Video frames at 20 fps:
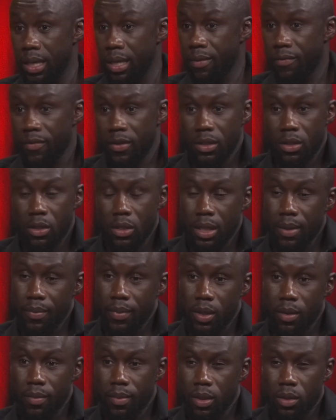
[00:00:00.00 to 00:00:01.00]
if he's not
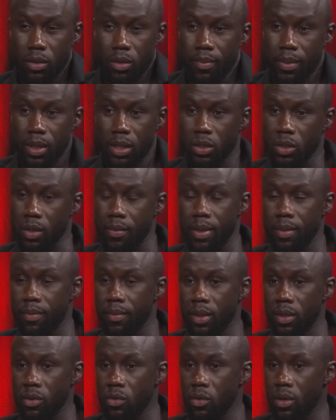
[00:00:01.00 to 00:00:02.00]
happy about the player's
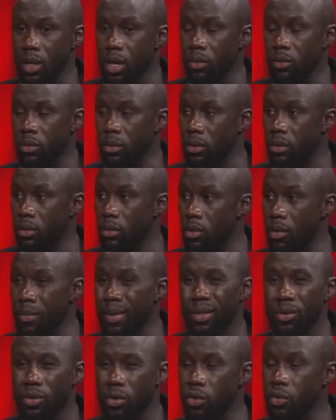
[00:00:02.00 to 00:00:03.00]
commitment, you're out, no
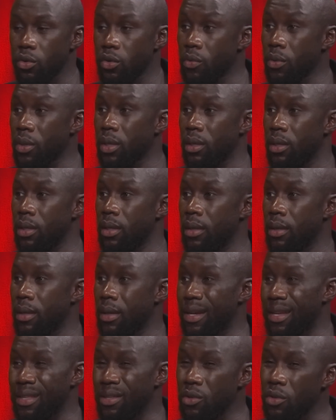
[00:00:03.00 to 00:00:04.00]
matter who you are.
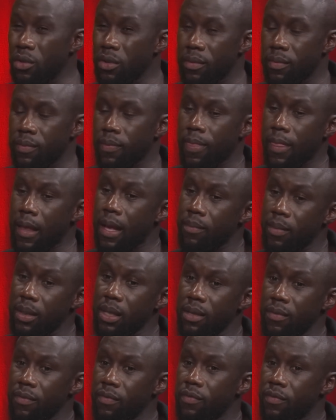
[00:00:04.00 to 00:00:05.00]
And I
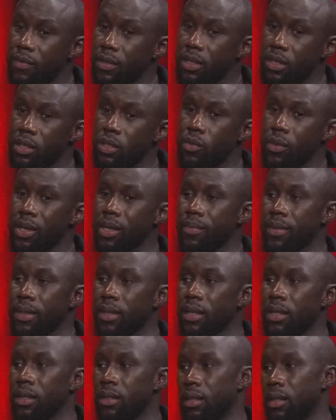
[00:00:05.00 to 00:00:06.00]
believe this is the right
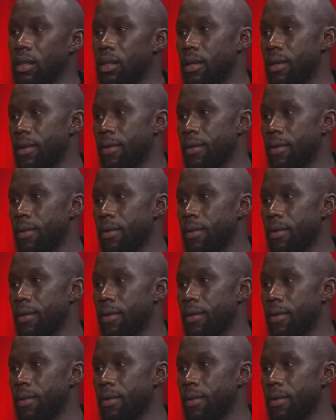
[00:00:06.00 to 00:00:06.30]
mentality.